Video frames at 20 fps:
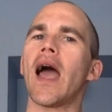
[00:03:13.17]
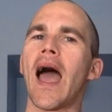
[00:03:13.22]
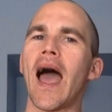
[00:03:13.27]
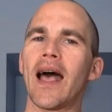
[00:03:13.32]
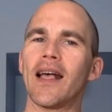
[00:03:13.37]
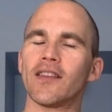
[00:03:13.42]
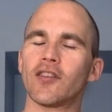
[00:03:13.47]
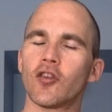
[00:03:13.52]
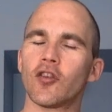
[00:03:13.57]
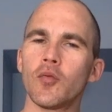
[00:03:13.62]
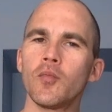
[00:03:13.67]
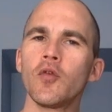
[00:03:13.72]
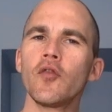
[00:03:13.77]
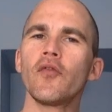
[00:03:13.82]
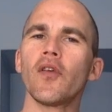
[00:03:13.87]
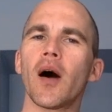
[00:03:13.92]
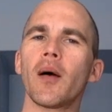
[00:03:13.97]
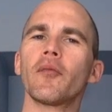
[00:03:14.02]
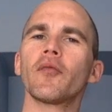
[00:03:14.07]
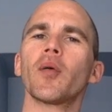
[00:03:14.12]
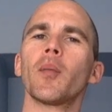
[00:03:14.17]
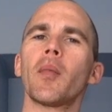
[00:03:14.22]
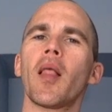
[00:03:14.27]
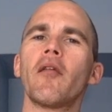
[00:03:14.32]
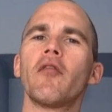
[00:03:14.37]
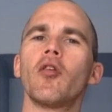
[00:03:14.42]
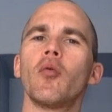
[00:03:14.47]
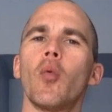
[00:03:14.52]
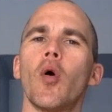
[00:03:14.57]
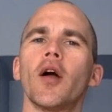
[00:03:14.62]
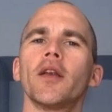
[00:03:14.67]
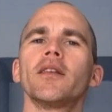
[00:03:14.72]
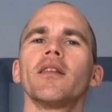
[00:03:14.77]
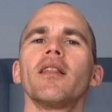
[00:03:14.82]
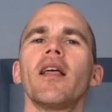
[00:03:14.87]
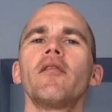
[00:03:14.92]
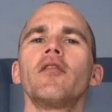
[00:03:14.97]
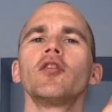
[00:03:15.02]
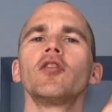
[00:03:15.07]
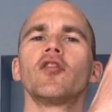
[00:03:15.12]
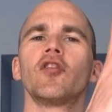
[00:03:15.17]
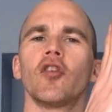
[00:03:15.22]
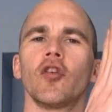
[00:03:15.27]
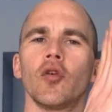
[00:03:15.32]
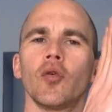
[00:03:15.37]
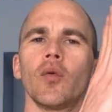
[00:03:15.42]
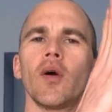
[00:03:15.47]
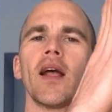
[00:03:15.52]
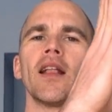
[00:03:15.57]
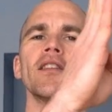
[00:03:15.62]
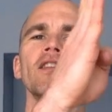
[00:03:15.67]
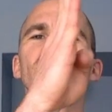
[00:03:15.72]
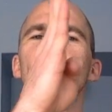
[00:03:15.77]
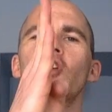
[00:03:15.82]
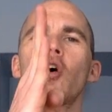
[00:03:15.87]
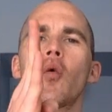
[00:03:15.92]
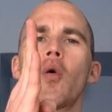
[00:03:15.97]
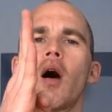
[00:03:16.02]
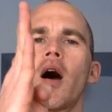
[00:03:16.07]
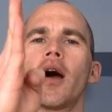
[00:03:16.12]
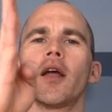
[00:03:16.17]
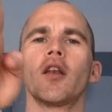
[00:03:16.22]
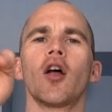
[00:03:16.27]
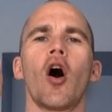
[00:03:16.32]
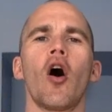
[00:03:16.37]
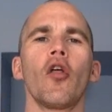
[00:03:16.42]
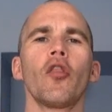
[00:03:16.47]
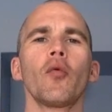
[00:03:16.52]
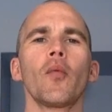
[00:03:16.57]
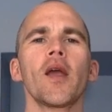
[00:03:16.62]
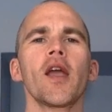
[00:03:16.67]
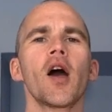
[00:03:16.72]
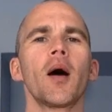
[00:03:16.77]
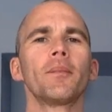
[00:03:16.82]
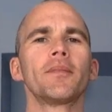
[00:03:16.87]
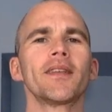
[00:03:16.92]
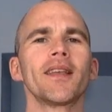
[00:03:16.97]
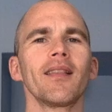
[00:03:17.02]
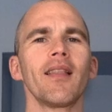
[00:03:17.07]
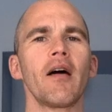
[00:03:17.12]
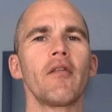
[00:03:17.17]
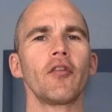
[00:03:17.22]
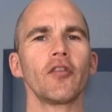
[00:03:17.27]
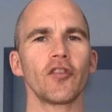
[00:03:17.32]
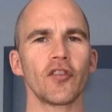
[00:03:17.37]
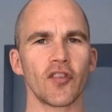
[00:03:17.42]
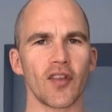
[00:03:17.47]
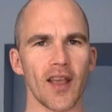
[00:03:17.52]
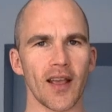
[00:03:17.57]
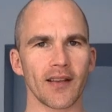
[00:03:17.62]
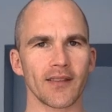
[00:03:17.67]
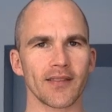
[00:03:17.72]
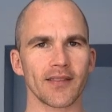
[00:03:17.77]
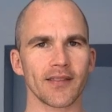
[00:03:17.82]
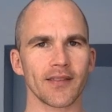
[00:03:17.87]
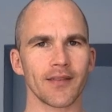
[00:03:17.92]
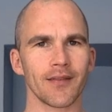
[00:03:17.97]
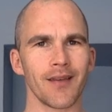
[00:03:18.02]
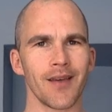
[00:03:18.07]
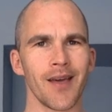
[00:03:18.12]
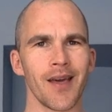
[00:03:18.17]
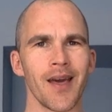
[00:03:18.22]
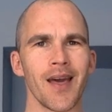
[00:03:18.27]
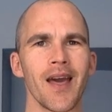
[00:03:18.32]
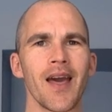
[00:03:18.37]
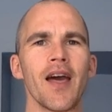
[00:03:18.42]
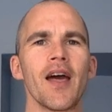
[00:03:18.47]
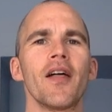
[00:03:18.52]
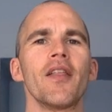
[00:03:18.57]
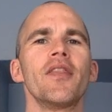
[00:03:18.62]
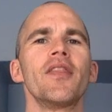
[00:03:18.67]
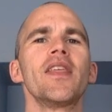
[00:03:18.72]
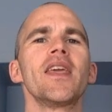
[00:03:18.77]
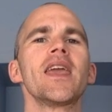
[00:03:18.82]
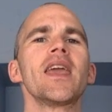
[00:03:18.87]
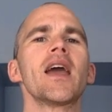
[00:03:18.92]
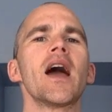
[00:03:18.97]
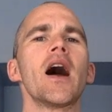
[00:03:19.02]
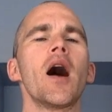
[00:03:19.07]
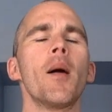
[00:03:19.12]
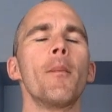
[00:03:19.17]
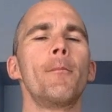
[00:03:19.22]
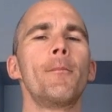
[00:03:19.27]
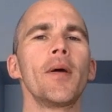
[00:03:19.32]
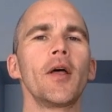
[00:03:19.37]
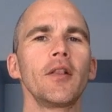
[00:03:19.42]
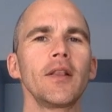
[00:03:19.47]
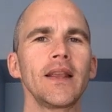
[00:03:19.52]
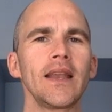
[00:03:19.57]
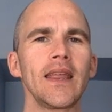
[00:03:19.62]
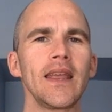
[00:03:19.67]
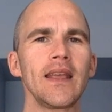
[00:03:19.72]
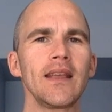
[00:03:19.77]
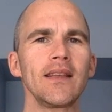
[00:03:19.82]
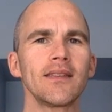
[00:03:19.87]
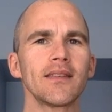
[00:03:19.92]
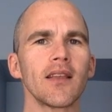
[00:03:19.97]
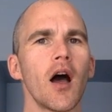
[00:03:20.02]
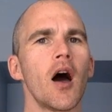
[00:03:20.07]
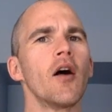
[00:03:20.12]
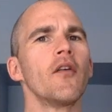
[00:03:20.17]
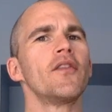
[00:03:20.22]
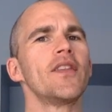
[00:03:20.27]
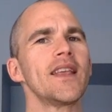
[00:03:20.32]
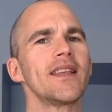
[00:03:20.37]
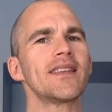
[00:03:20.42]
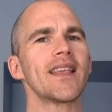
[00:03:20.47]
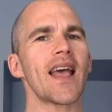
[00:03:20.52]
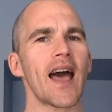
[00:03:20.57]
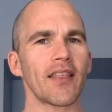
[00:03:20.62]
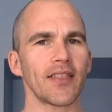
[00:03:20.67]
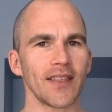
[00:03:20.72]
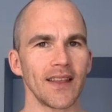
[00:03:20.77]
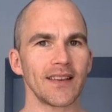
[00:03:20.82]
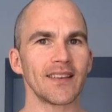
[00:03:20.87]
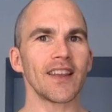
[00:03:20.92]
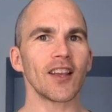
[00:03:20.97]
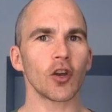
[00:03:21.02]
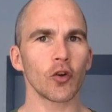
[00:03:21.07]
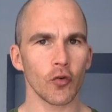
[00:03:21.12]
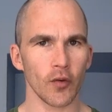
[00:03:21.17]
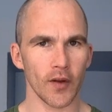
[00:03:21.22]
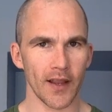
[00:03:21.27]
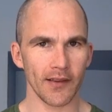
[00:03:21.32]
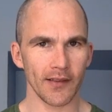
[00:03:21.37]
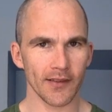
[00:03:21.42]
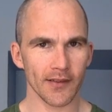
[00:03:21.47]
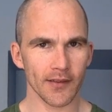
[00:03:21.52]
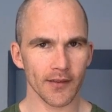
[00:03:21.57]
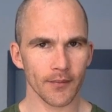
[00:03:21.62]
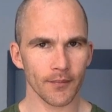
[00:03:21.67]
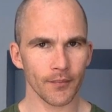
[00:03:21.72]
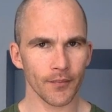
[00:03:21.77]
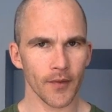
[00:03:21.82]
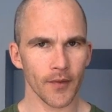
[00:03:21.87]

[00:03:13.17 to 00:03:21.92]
As you move up from level 1 to level 2, and so on, all the way up to level 6, the abilities of these athletes increase.